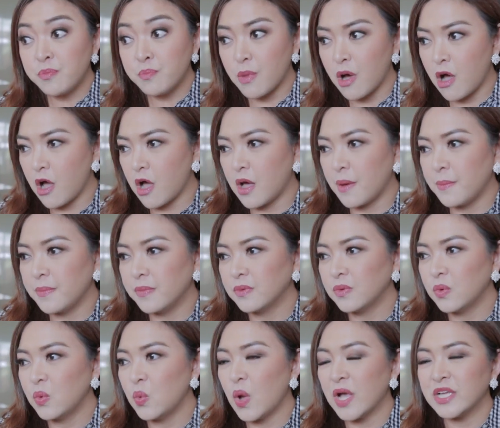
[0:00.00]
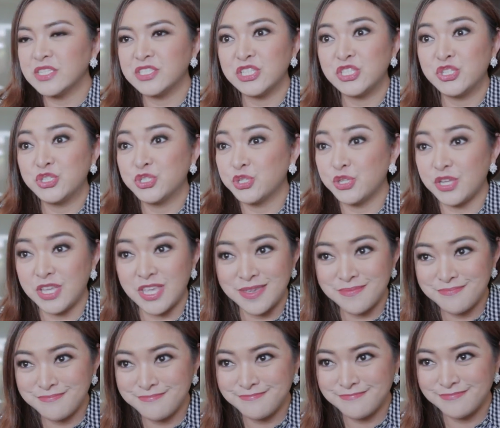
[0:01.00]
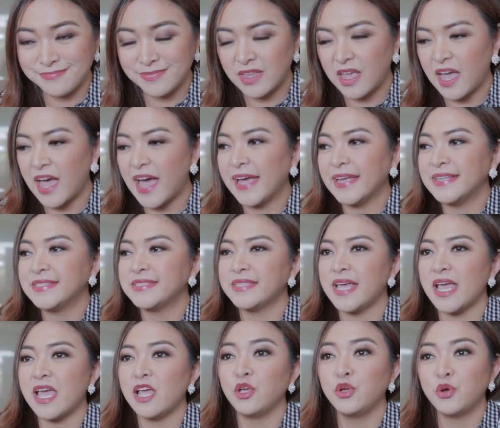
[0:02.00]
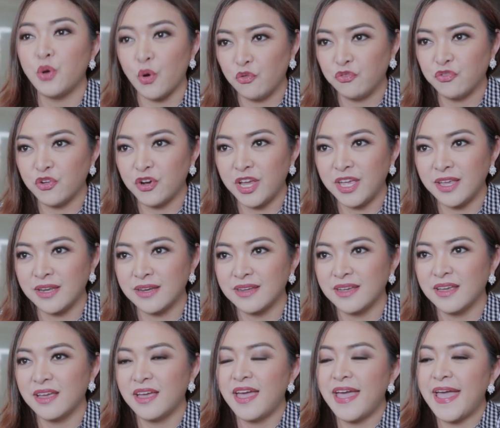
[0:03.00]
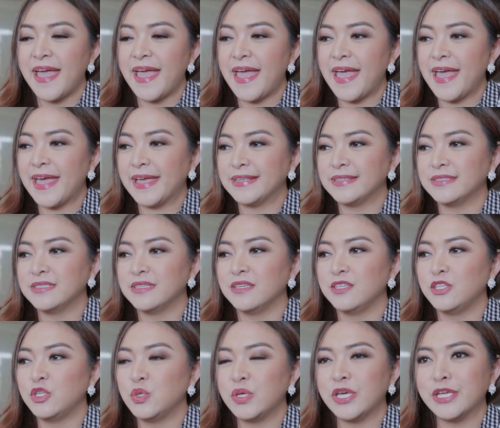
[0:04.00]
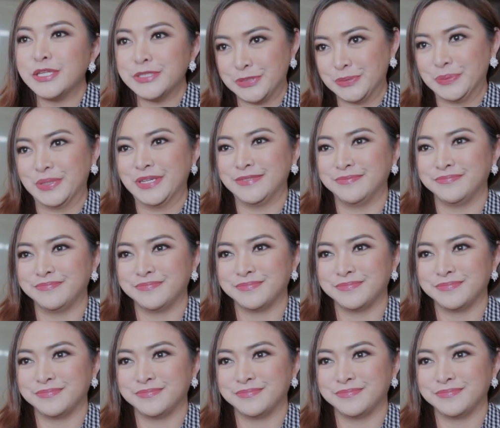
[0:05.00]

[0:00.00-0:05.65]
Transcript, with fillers: mom who has a dream, I say go for it and you can do it.